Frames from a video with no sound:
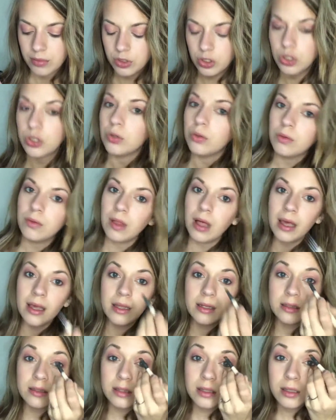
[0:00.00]
too
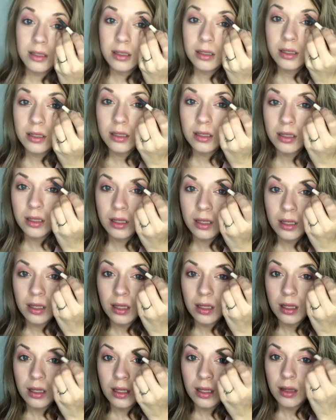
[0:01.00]
light.
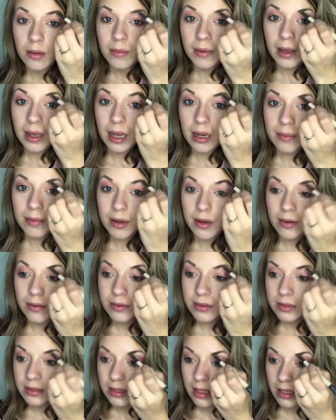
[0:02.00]
My
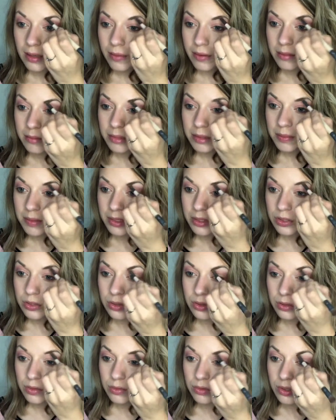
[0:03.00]
eyebrows, I don't want them to be
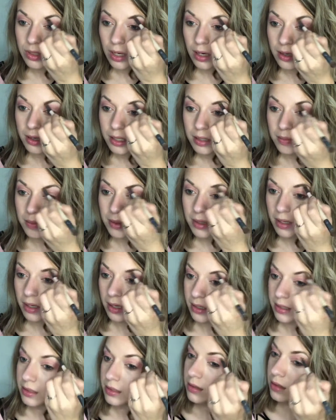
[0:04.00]
too dark
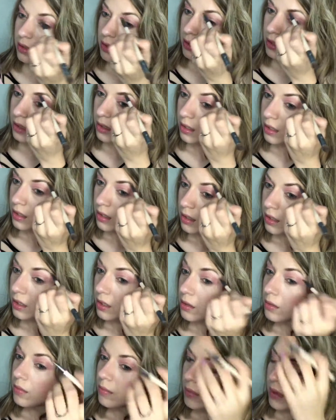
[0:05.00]
because
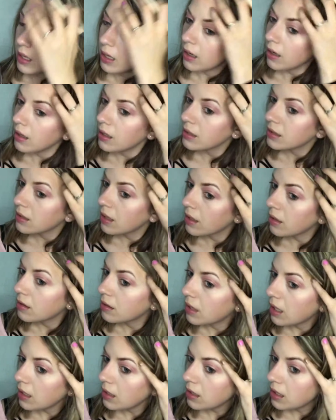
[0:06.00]
my hair is lighter.
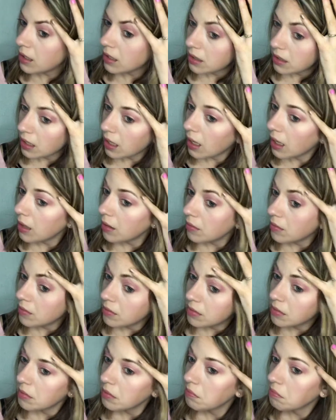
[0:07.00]
Did I like not?
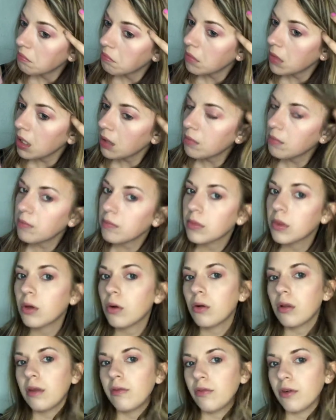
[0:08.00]
Yep,
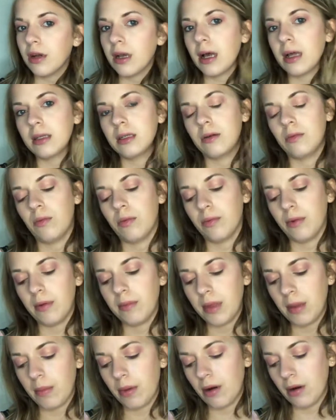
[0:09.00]
totally forgot to
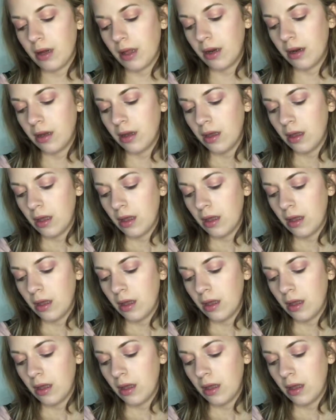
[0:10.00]
rub that part in.